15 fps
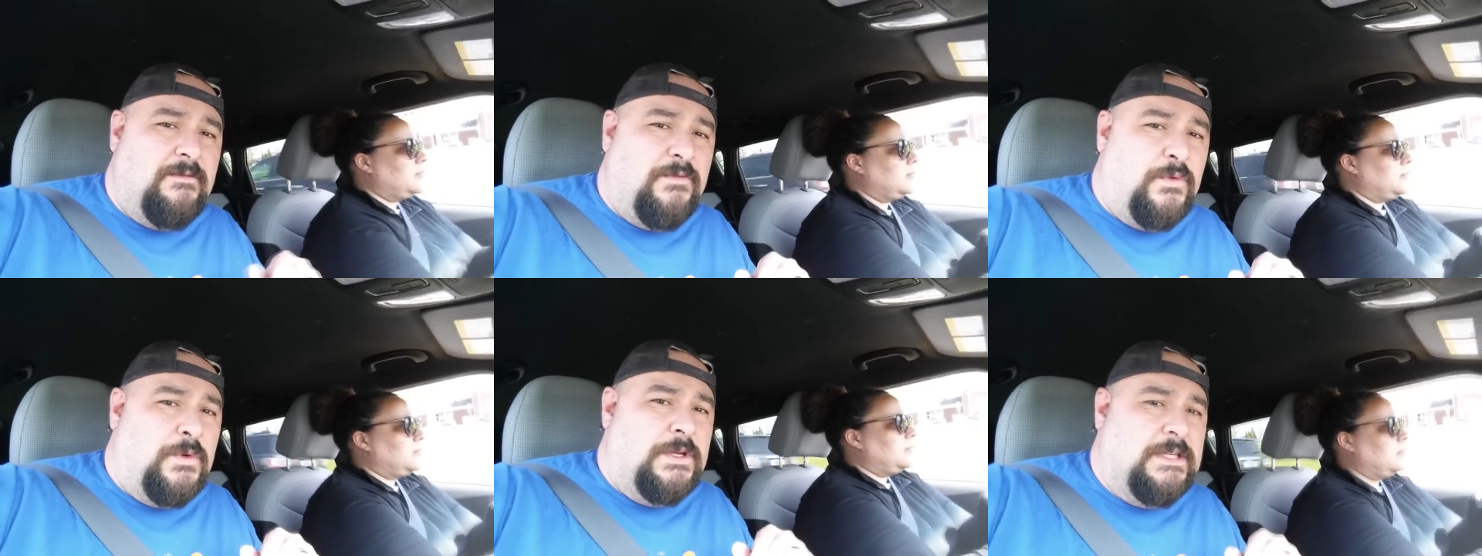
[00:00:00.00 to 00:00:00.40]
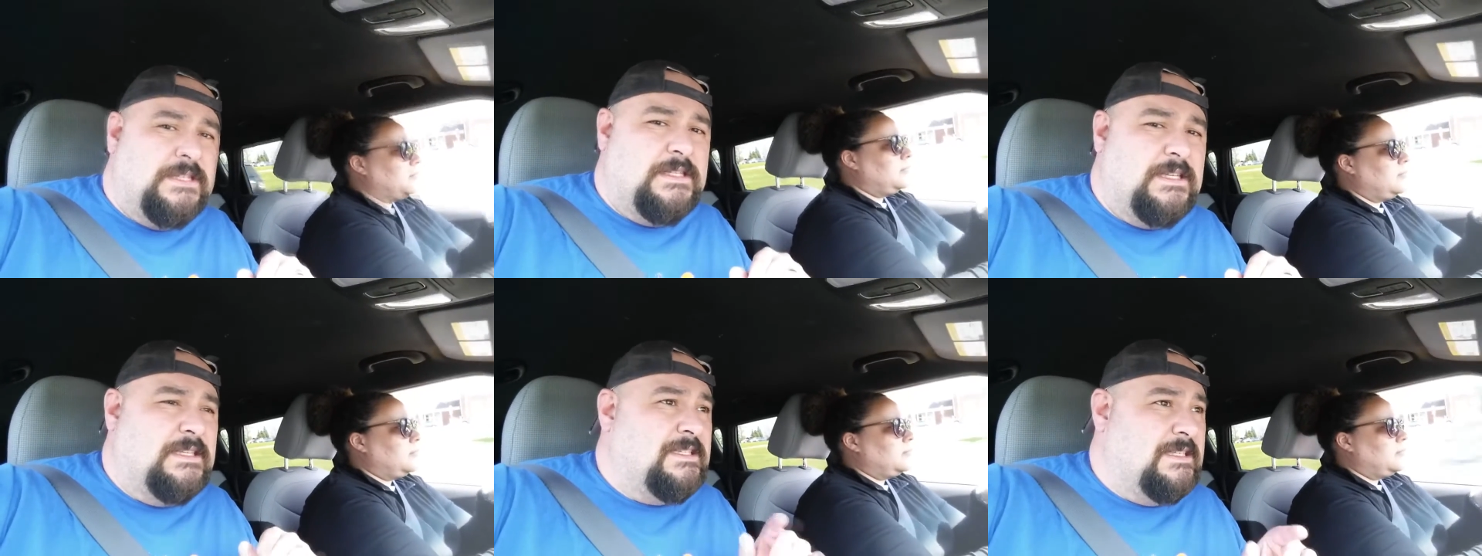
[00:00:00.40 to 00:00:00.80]

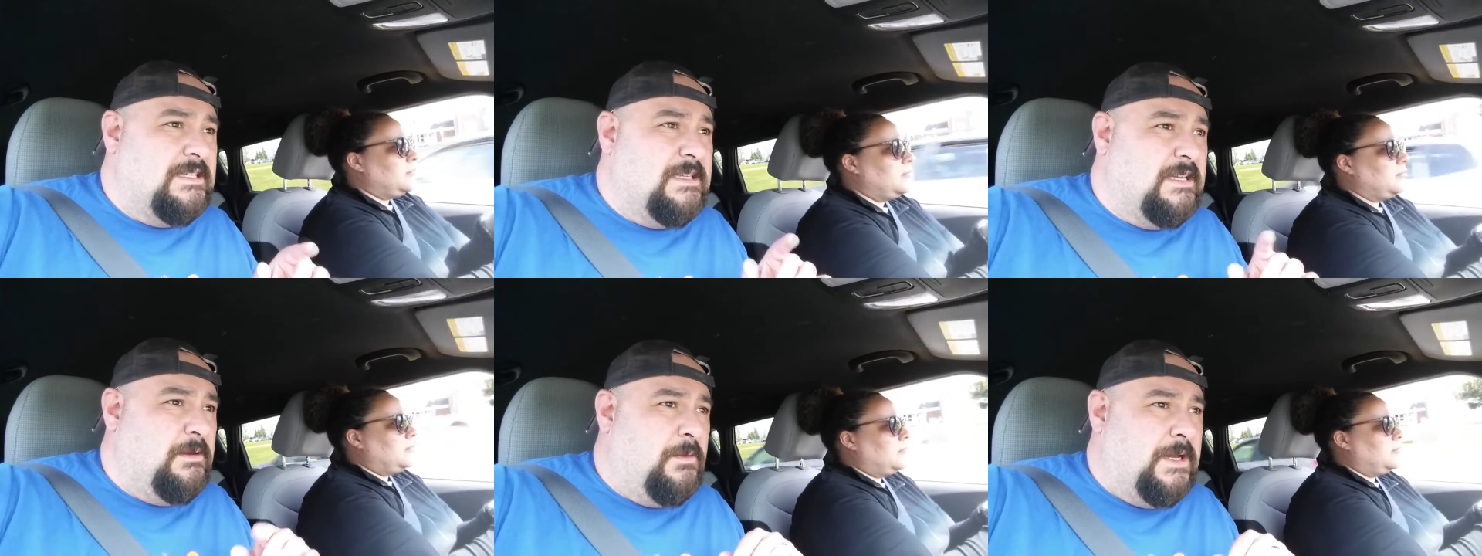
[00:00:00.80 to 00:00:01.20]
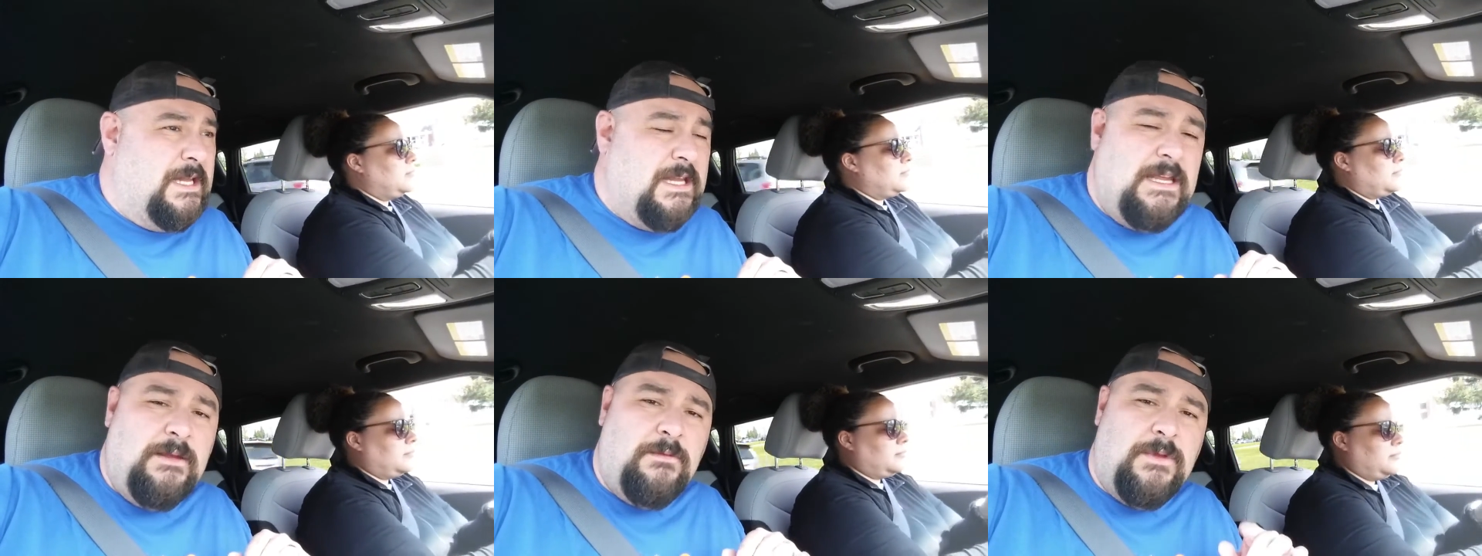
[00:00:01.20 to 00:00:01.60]
Speaker 1: voice and say what
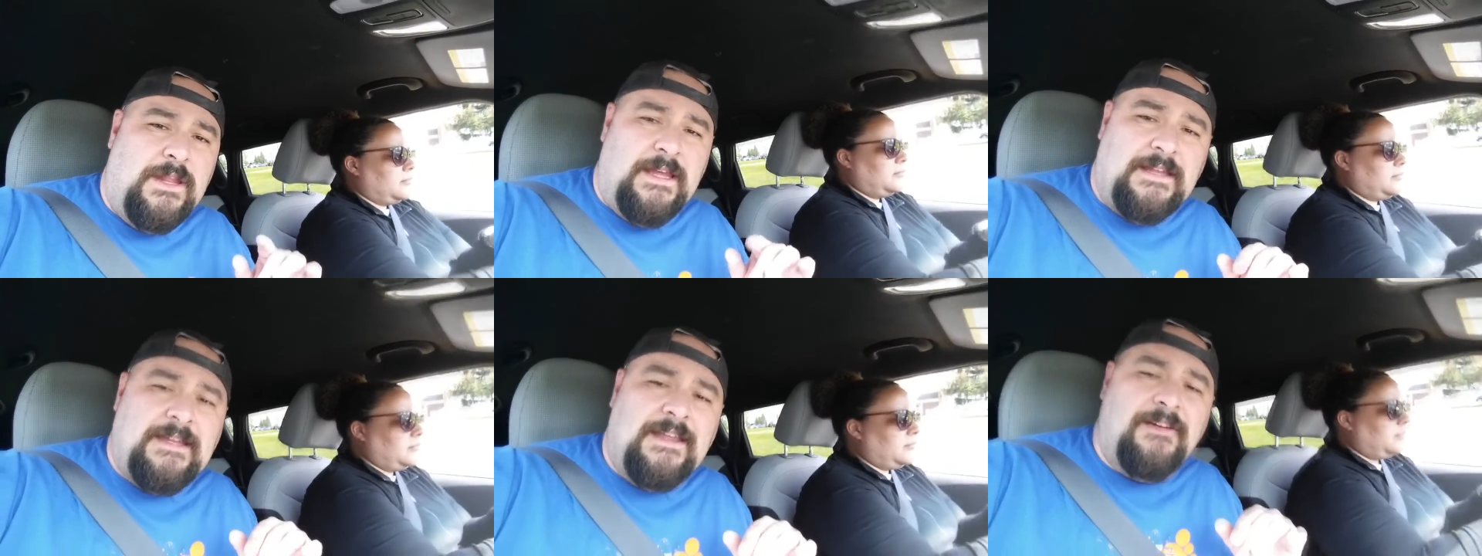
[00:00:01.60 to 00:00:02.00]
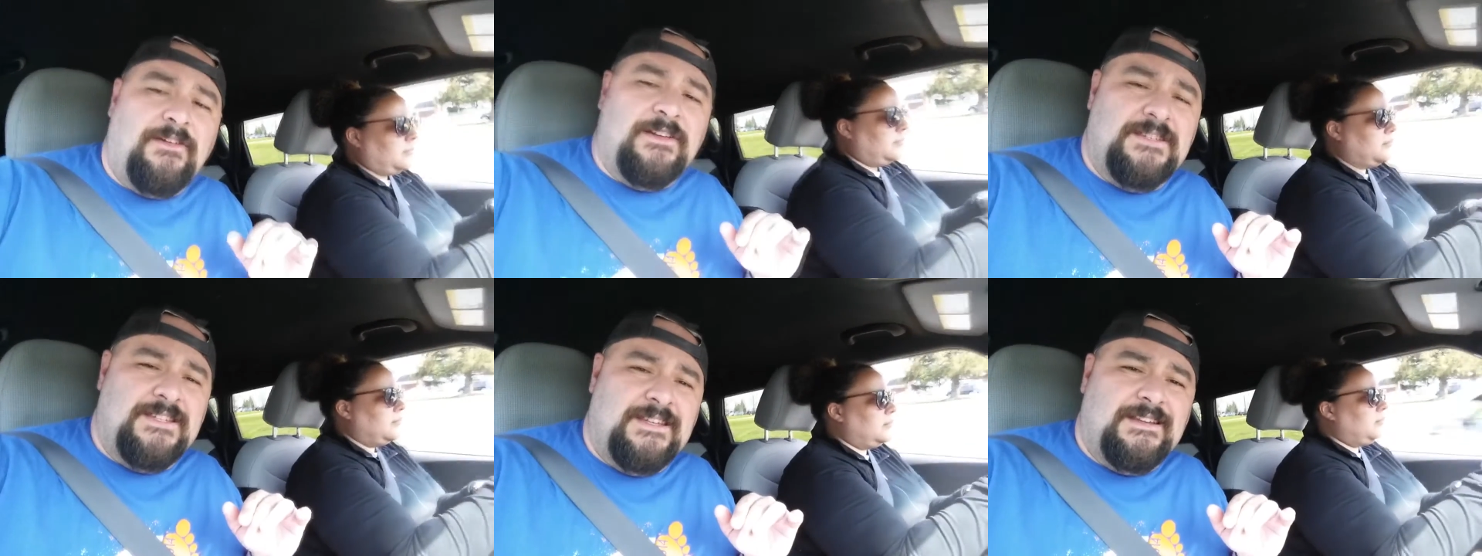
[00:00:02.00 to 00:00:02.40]
he would like to hear
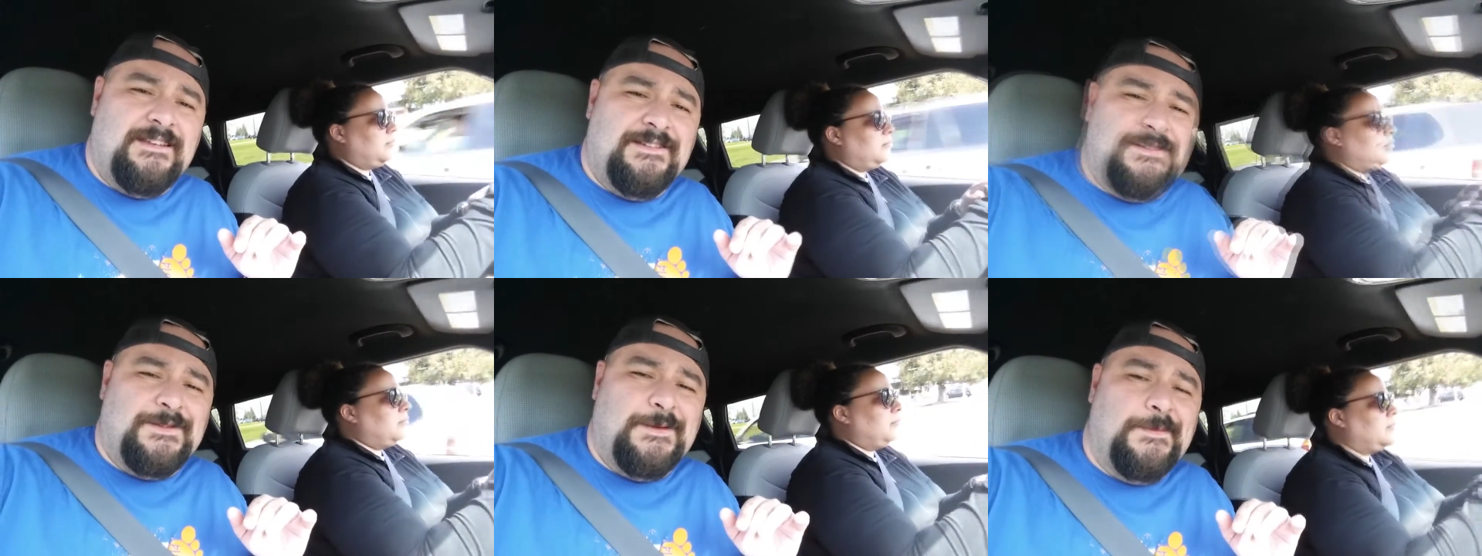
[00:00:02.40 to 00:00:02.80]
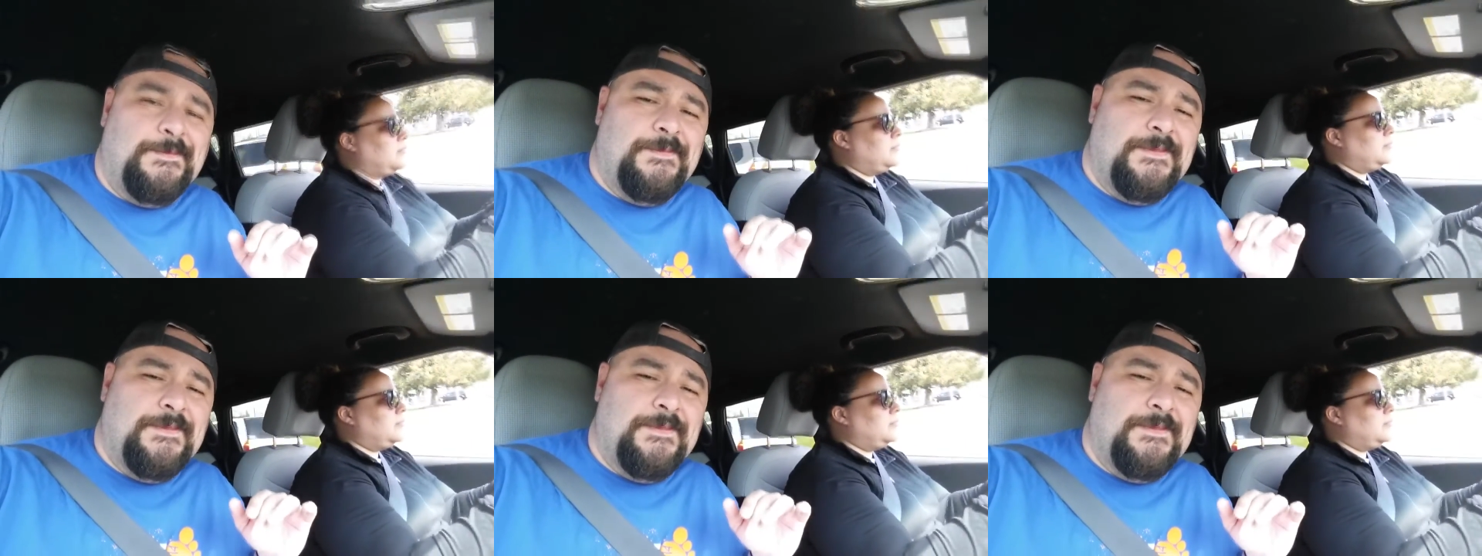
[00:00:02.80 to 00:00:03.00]
us say. So,